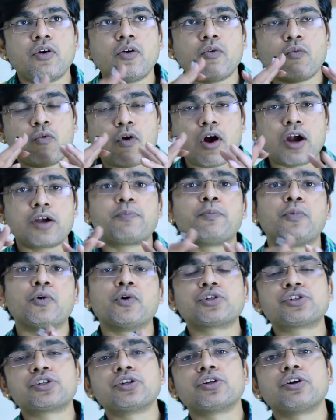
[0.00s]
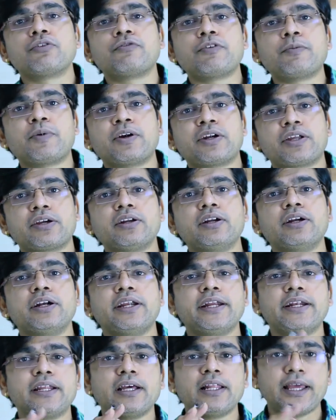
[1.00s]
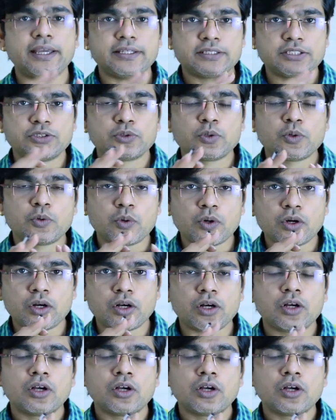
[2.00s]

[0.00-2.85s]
What portion of a particular data lies into